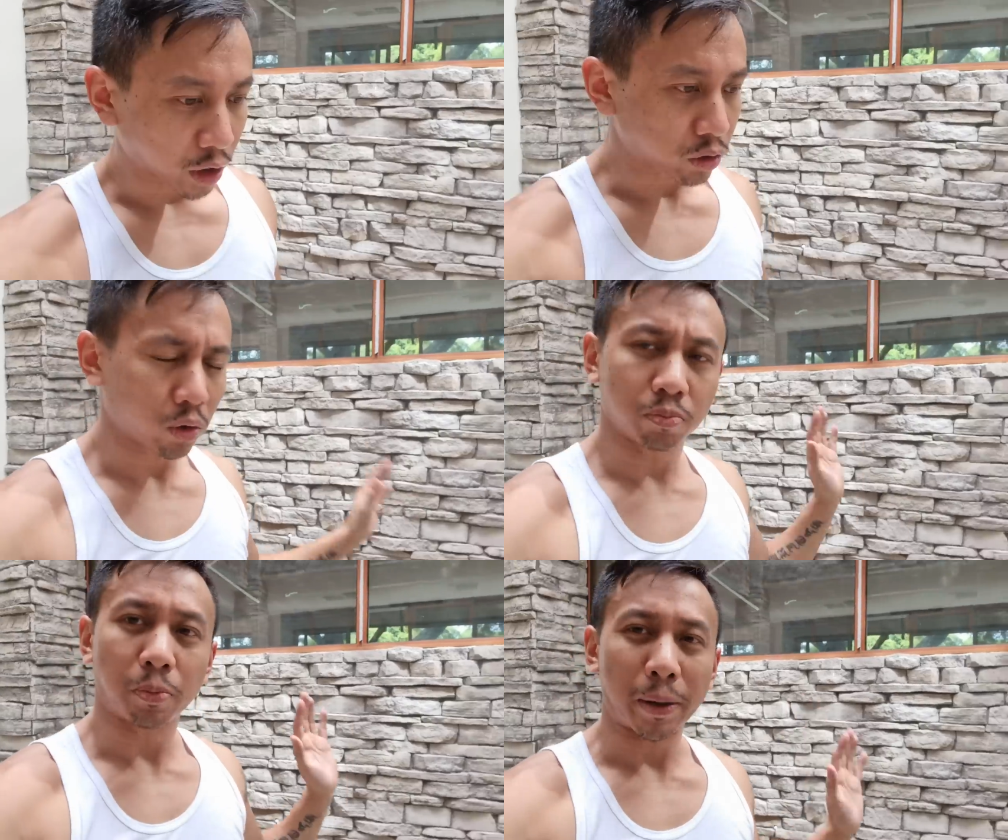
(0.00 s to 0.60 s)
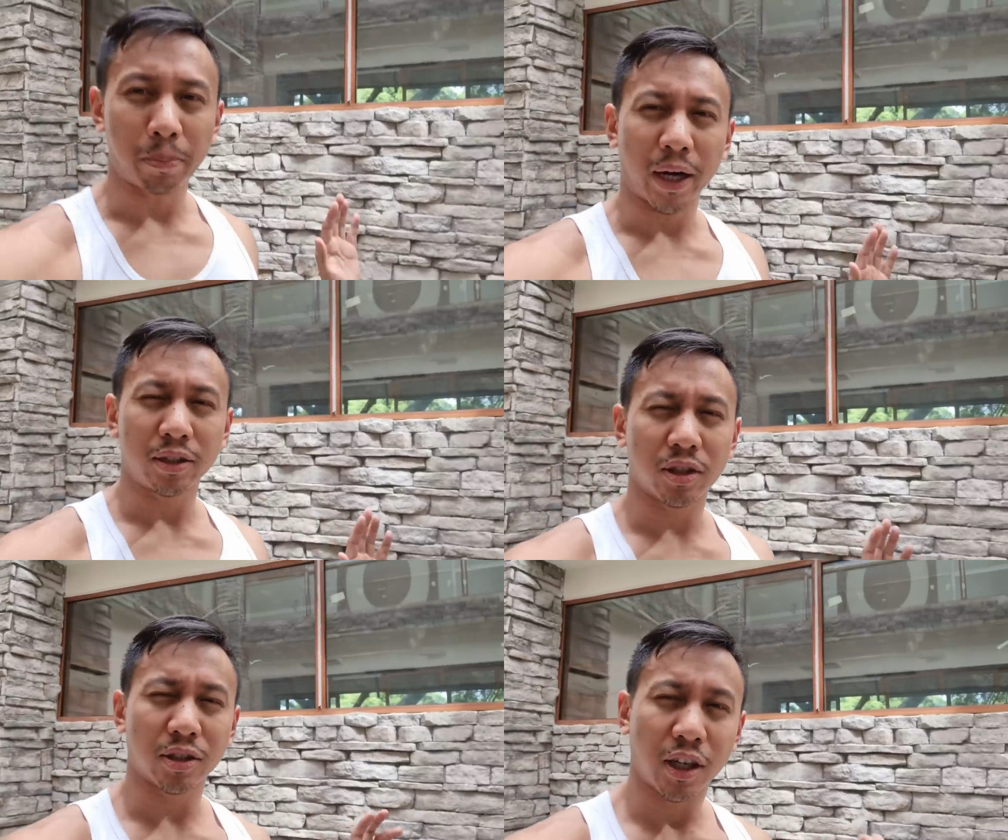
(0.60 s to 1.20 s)
So I might
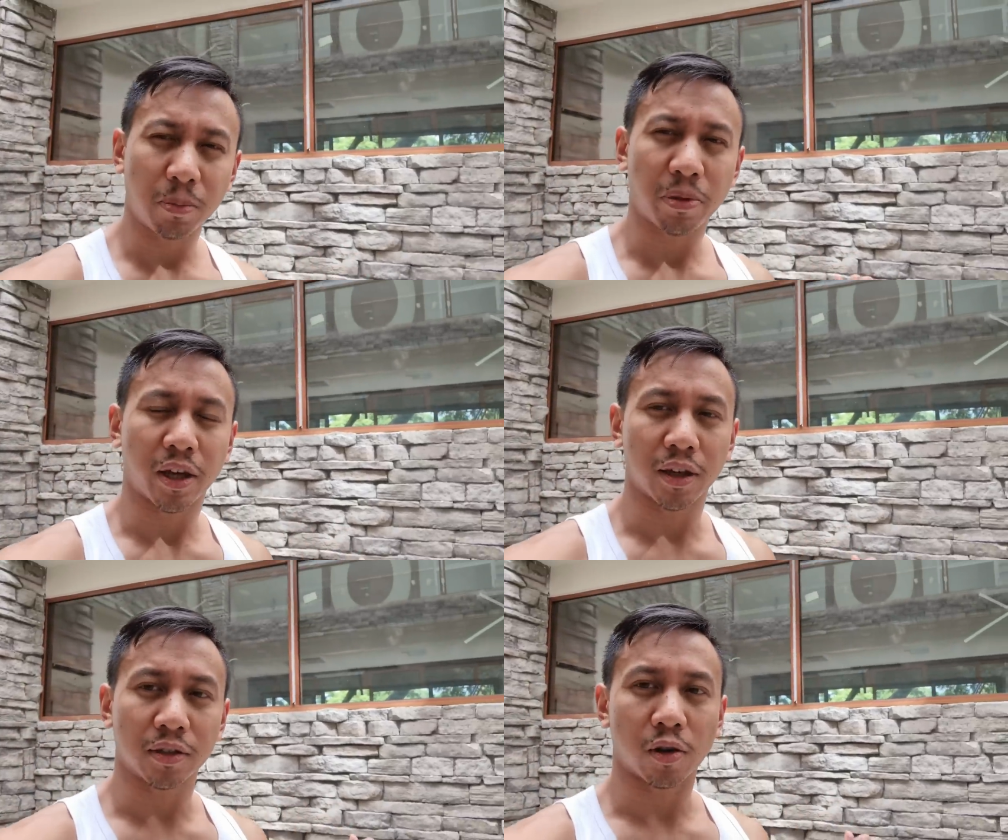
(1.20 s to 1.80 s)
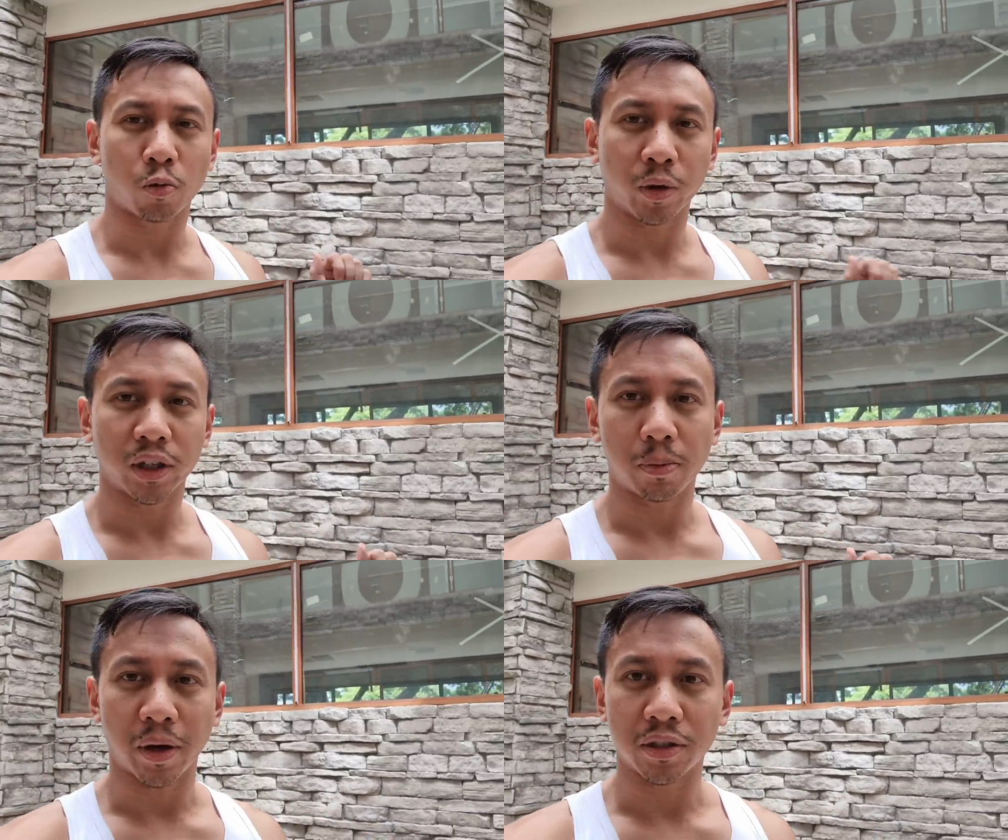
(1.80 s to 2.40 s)
just keep things really
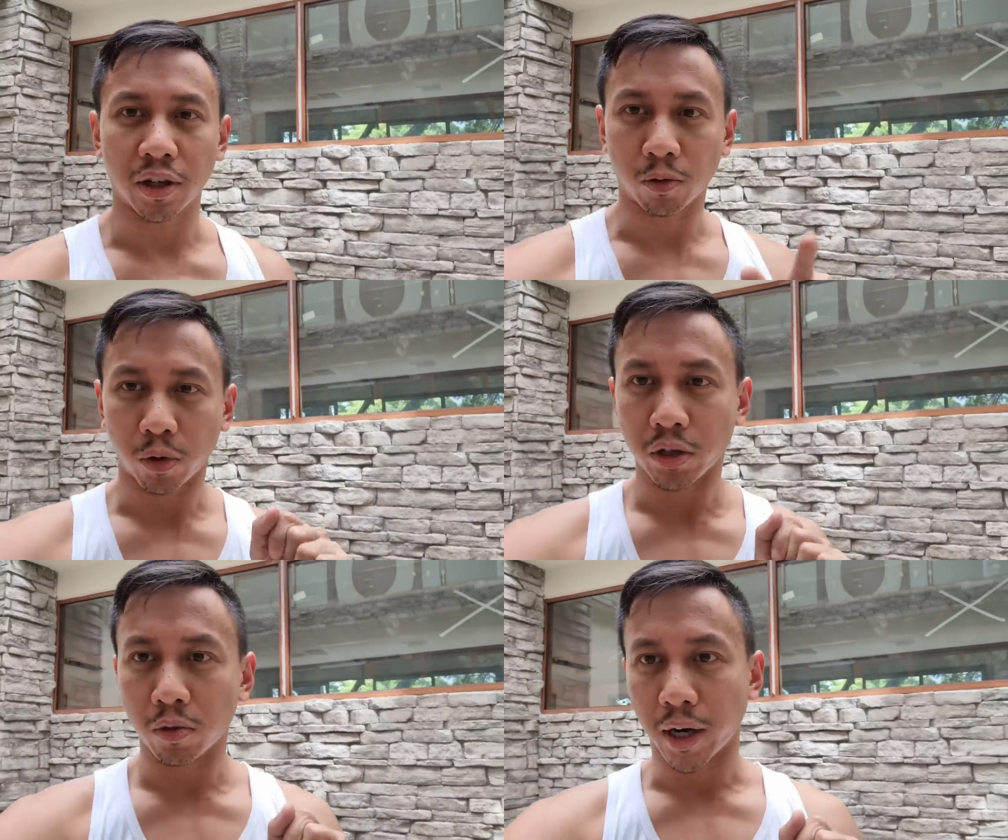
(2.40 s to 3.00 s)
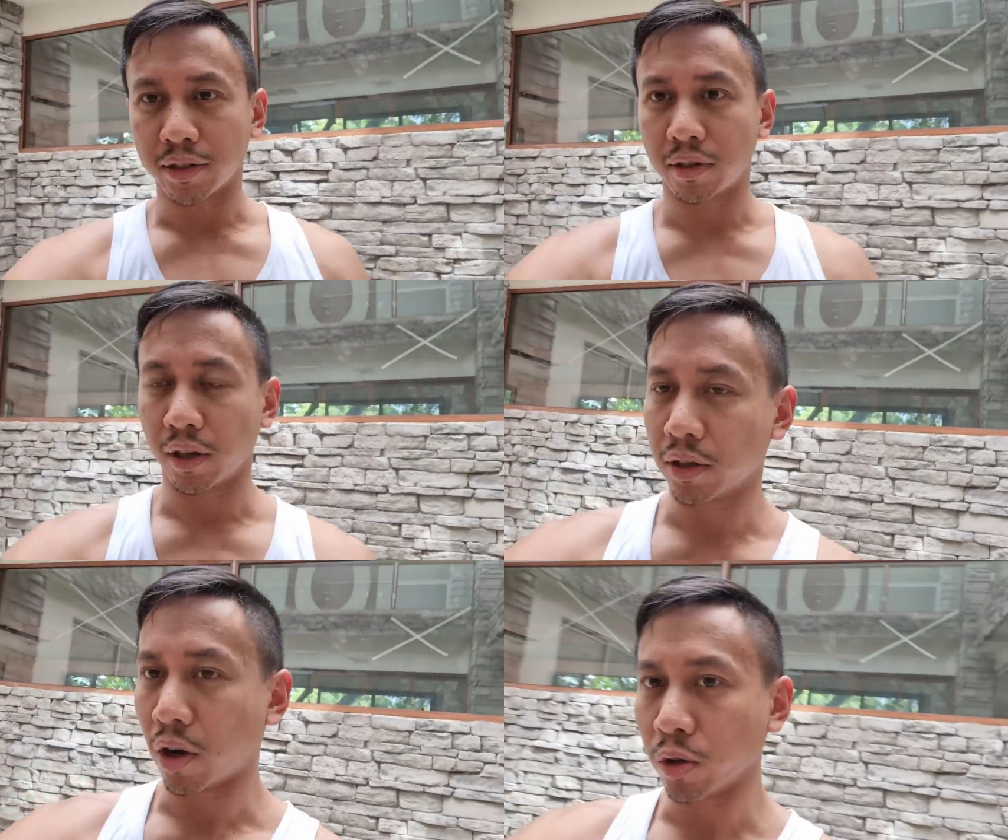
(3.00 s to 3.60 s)
basic. What do you guys
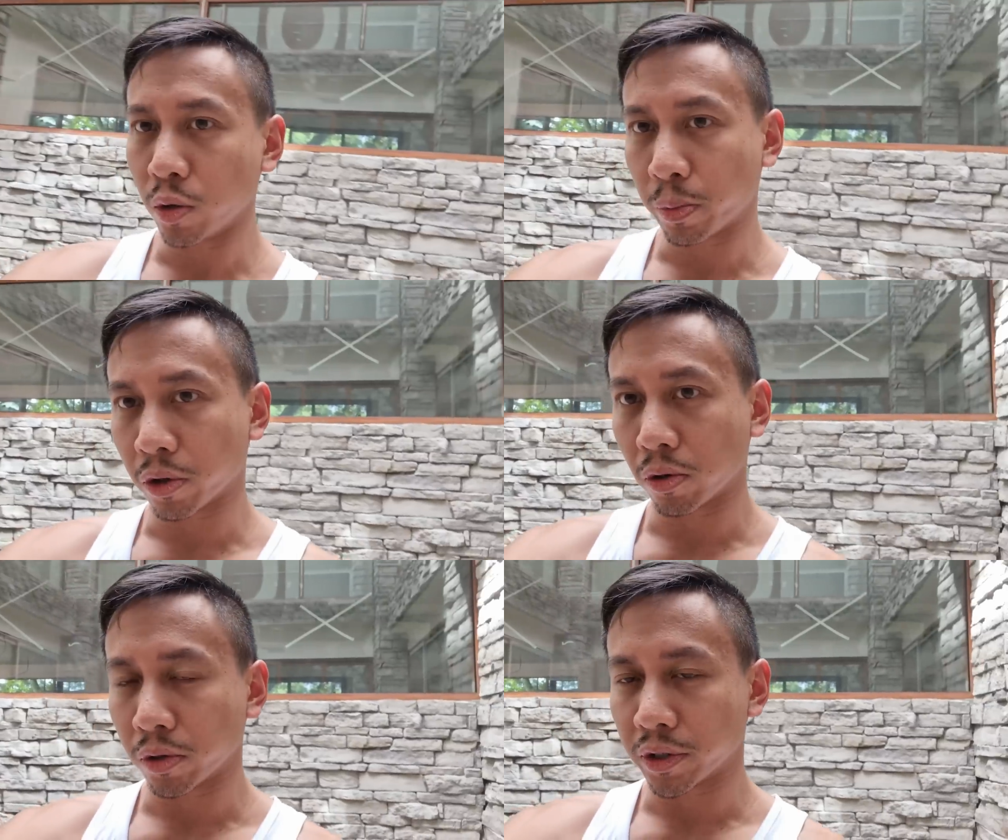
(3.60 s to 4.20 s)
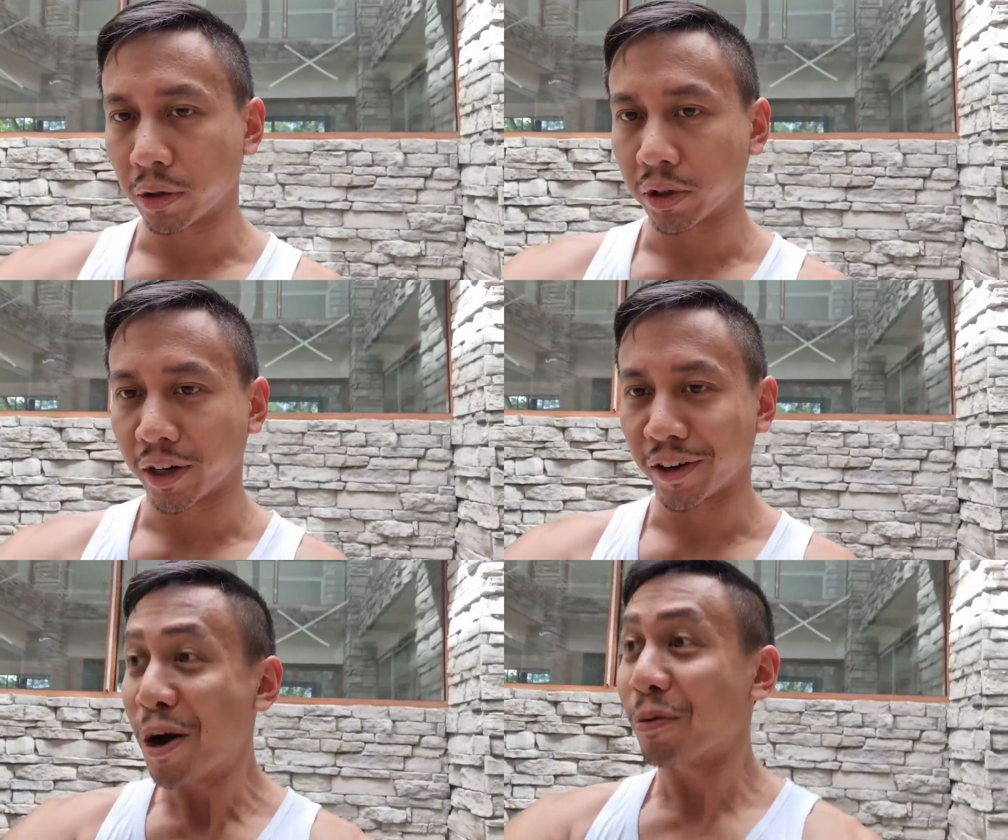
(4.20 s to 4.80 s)
think, all you bird owners out there?